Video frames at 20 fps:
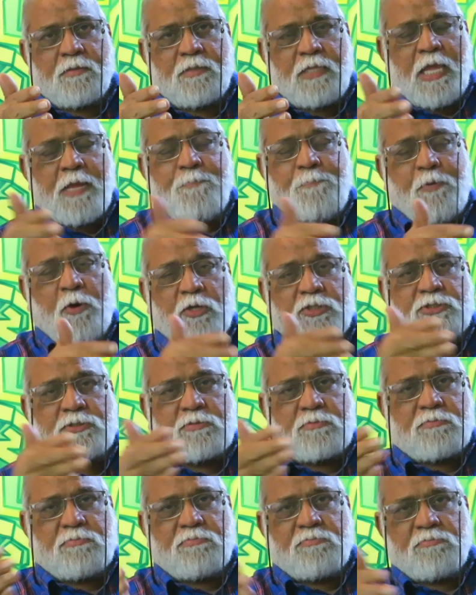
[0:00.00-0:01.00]
They
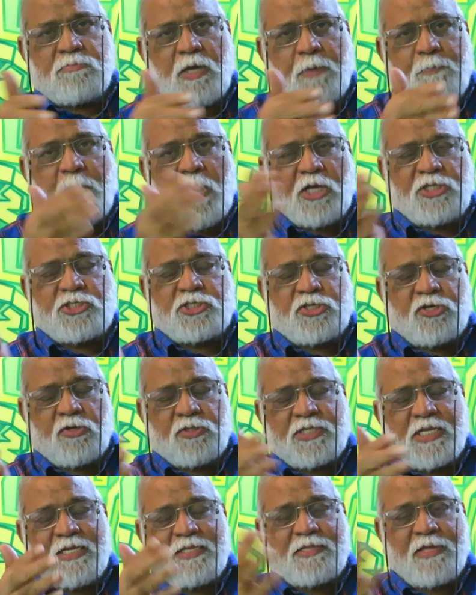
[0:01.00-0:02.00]
abolished
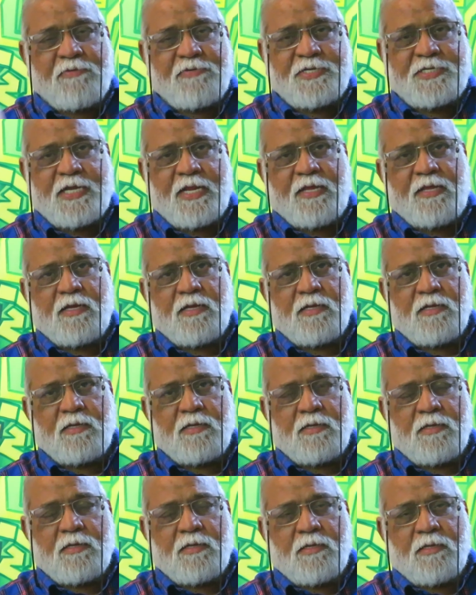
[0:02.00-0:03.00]
370
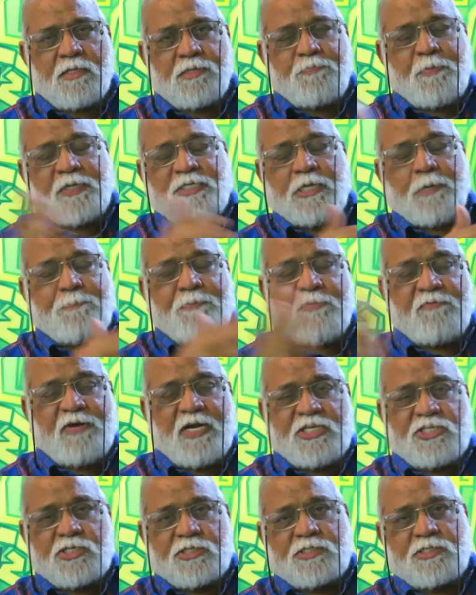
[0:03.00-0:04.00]
special
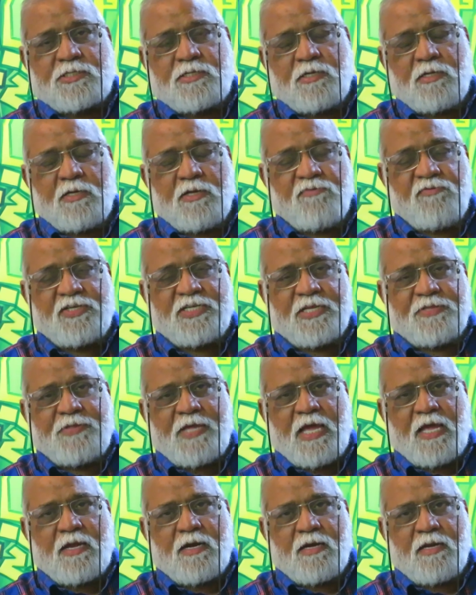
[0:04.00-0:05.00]
privileges which are
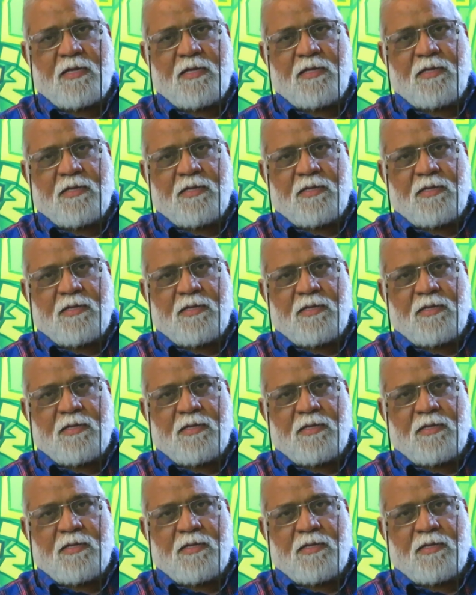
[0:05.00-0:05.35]
there.